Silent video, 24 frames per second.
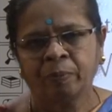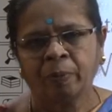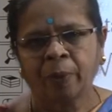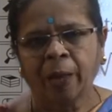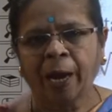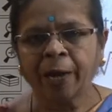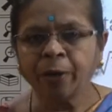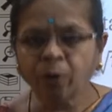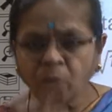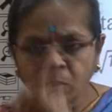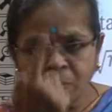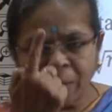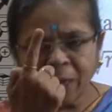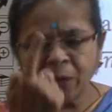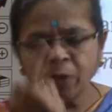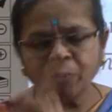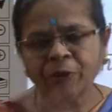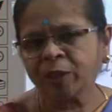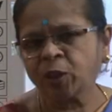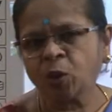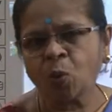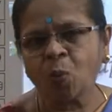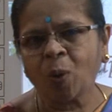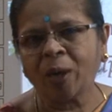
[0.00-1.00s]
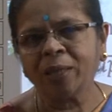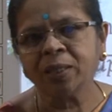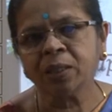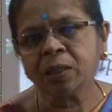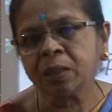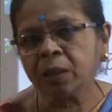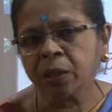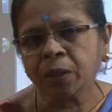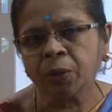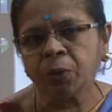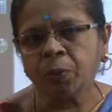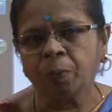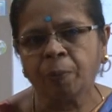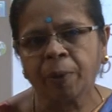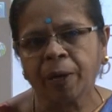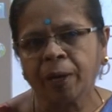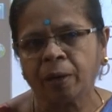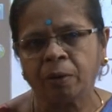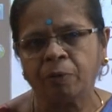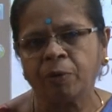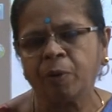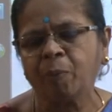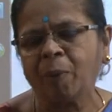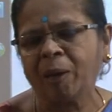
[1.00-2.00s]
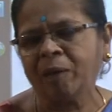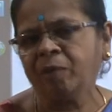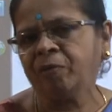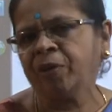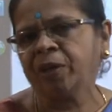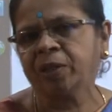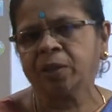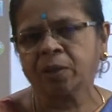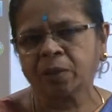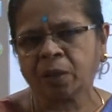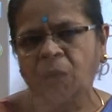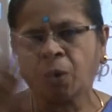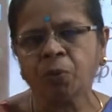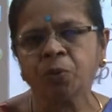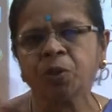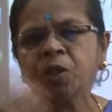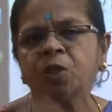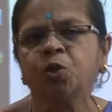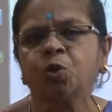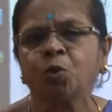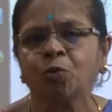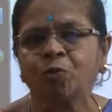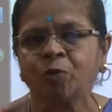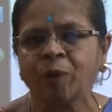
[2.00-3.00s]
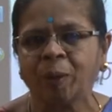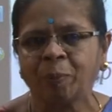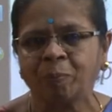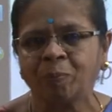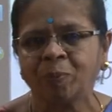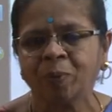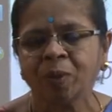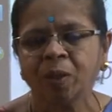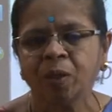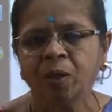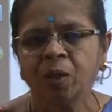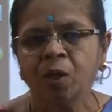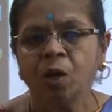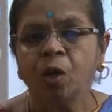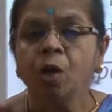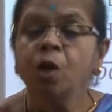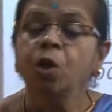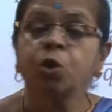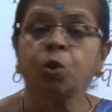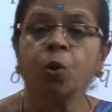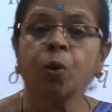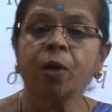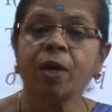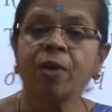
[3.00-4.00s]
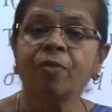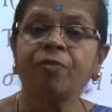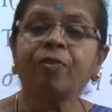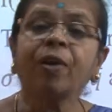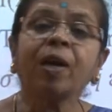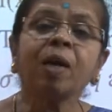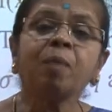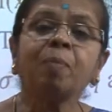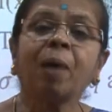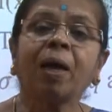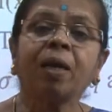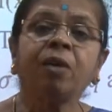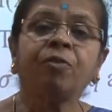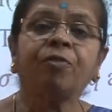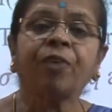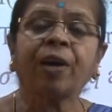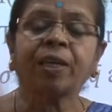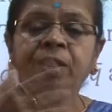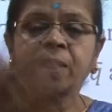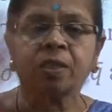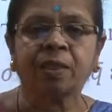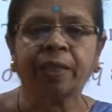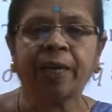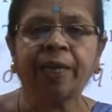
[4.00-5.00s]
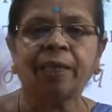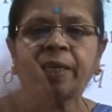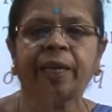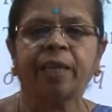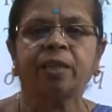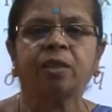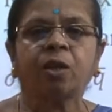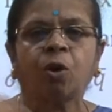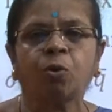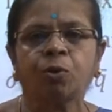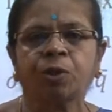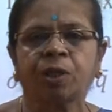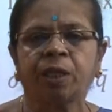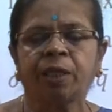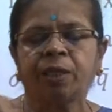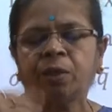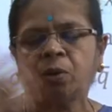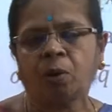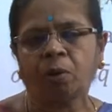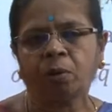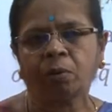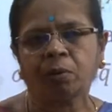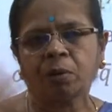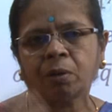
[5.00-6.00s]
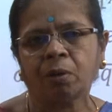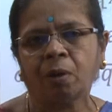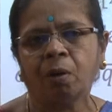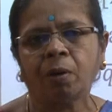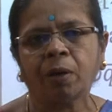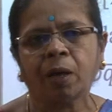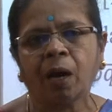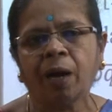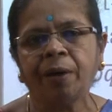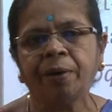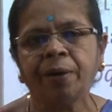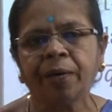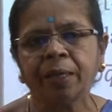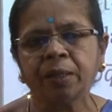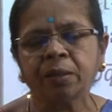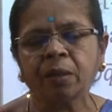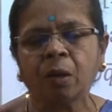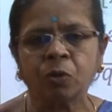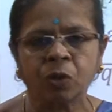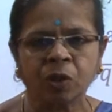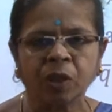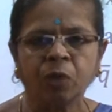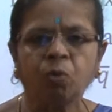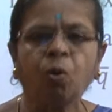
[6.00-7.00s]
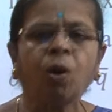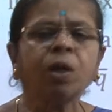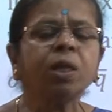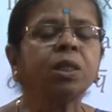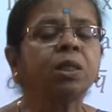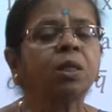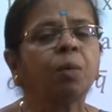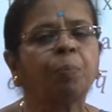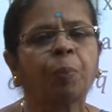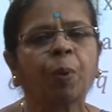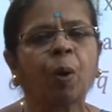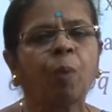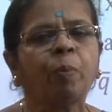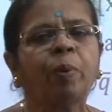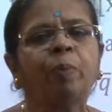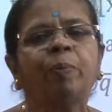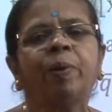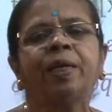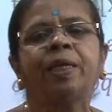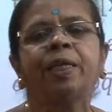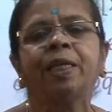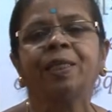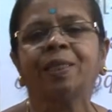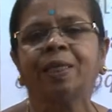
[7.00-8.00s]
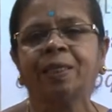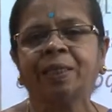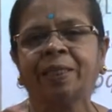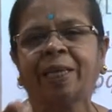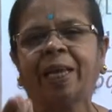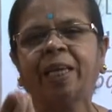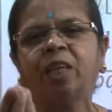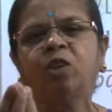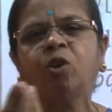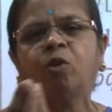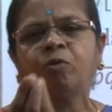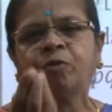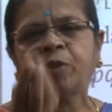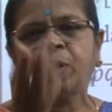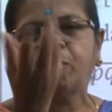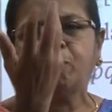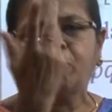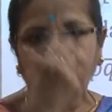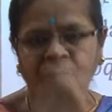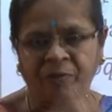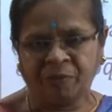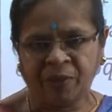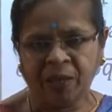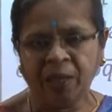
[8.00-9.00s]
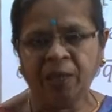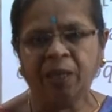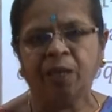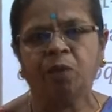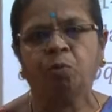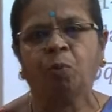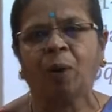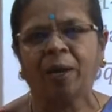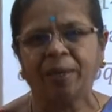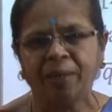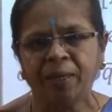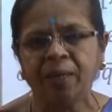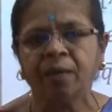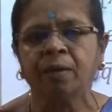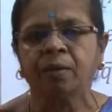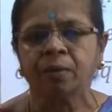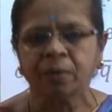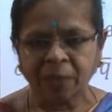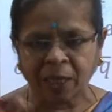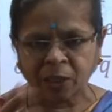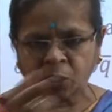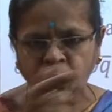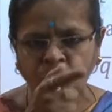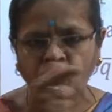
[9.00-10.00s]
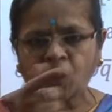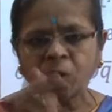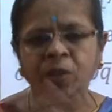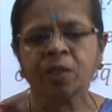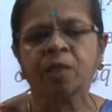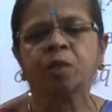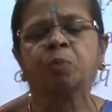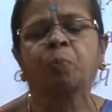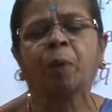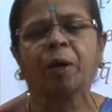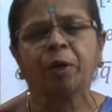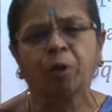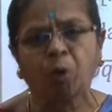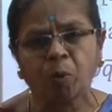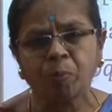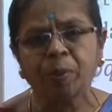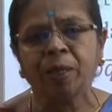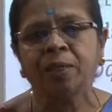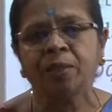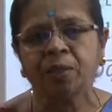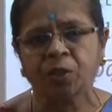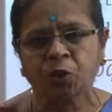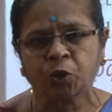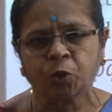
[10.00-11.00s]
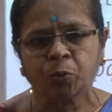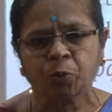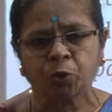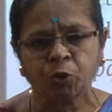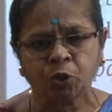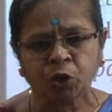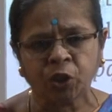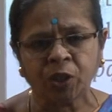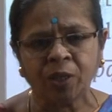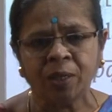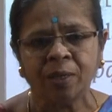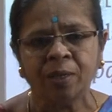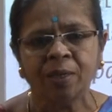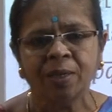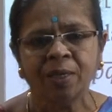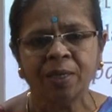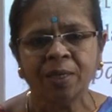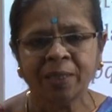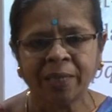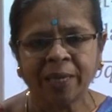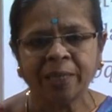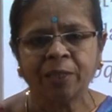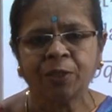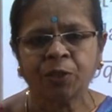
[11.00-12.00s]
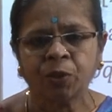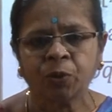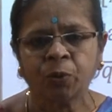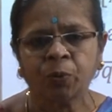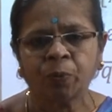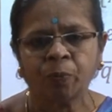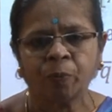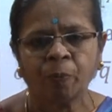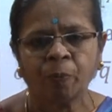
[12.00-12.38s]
I do not manufacture one circuit breaker we manufacture thousands of them. So if I manufacture say 10,000 or, or 100,000, what is the probability that 10 of them will fail in one year? That is what this binomial distribution tells you.